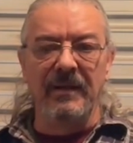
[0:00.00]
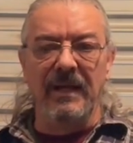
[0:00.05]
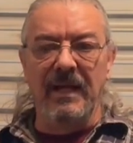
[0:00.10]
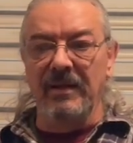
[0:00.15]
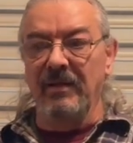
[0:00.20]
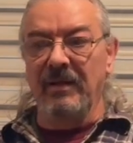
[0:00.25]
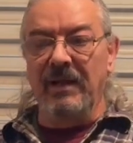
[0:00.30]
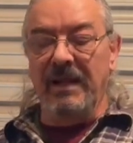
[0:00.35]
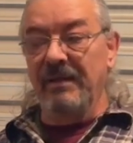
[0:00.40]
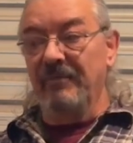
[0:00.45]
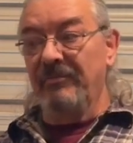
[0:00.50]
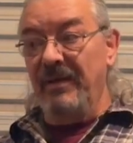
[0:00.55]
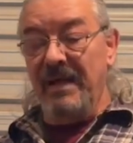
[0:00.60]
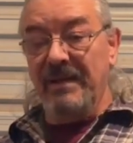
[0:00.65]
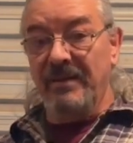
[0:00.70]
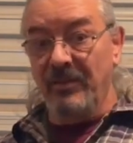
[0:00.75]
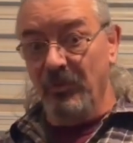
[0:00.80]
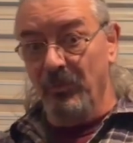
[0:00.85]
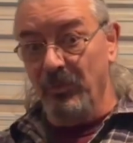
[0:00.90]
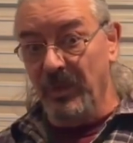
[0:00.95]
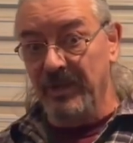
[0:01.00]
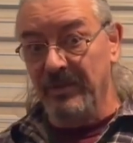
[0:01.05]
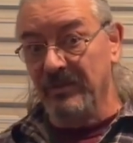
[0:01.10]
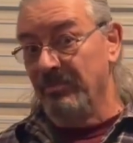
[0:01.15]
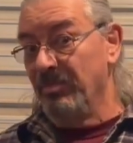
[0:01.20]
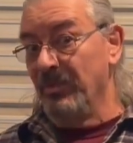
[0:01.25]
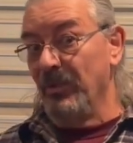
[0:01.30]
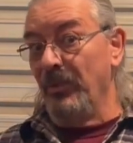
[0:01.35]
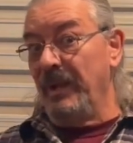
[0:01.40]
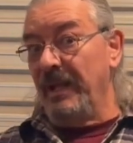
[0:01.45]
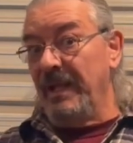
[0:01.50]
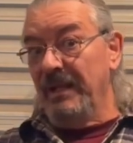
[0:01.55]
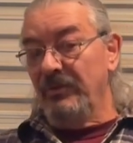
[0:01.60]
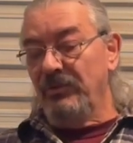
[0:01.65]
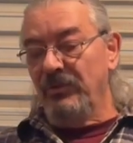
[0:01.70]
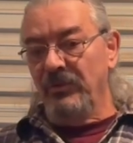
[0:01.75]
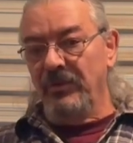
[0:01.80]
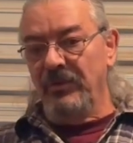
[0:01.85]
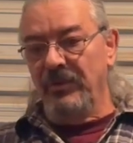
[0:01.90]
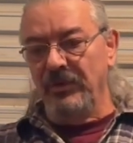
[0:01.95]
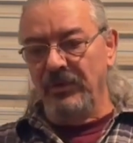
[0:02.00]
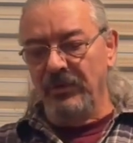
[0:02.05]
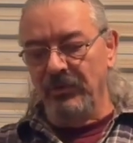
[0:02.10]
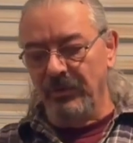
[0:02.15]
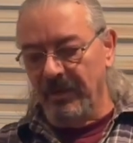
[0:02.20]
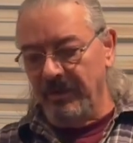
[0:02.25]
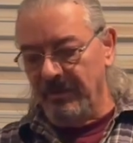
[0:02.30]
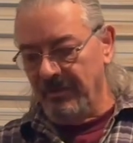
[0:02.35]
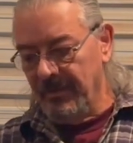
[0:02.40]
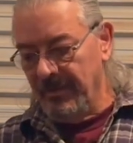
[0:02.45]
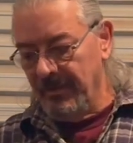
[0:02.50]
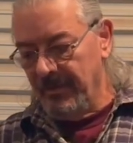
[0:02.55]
and the fact that the wind is blowing into the unit.